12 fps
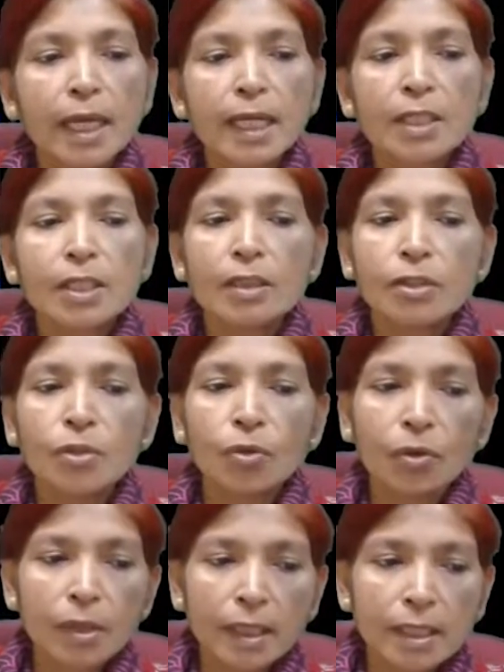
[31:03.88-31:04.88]
like
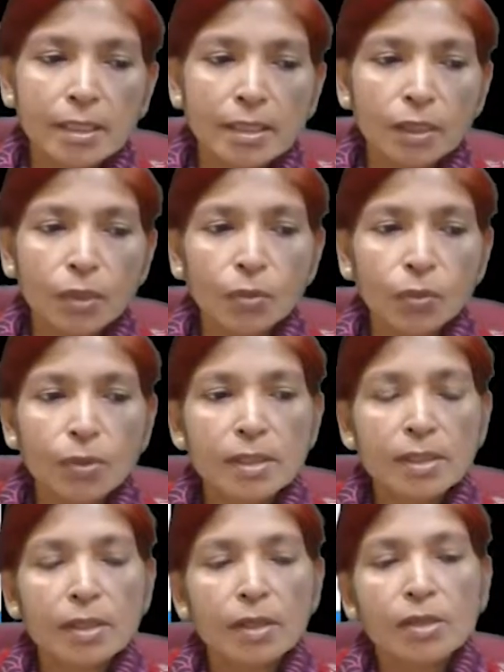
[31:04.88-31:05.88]
euro currency
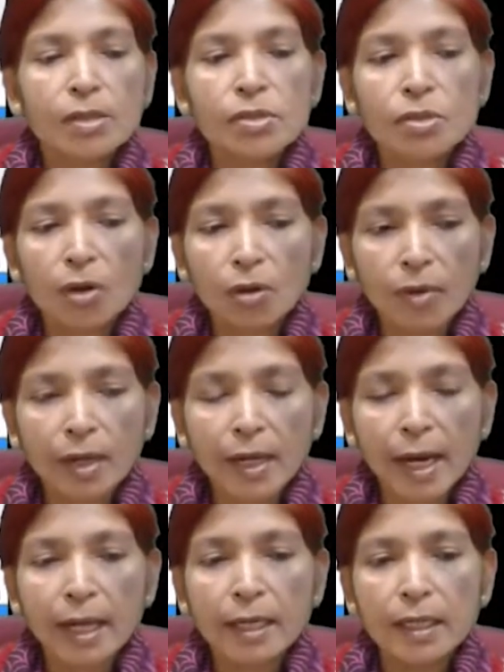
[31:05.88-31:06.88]
tools, solver
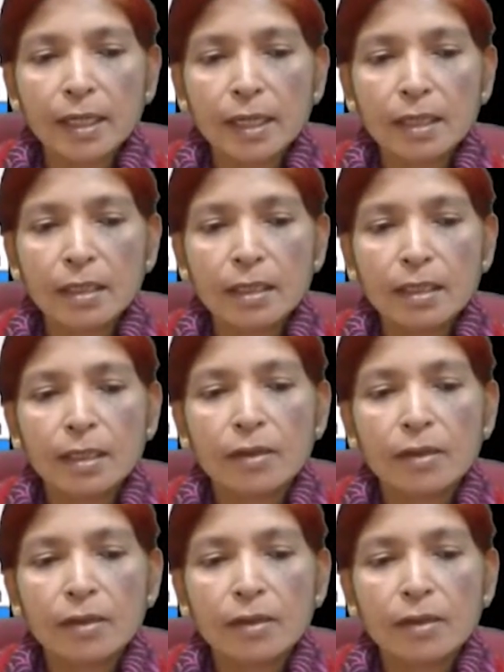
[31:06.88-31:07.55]
add-in,